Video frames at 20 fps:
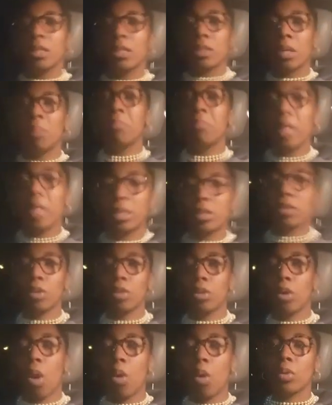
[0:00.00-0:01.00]
to miss
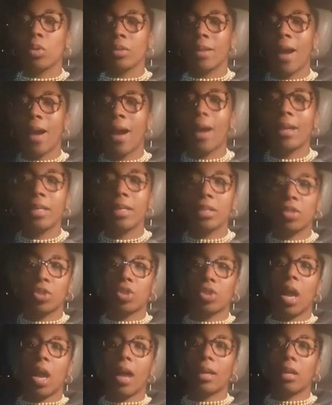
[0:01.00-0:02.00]
the goal, God has
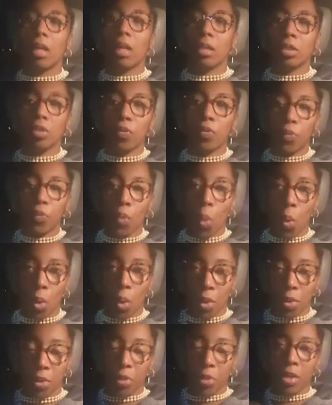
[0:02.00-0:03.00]
shot us
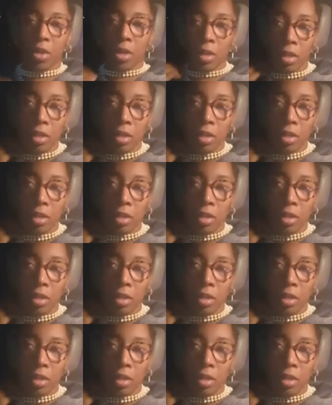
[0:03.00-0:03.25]
forth,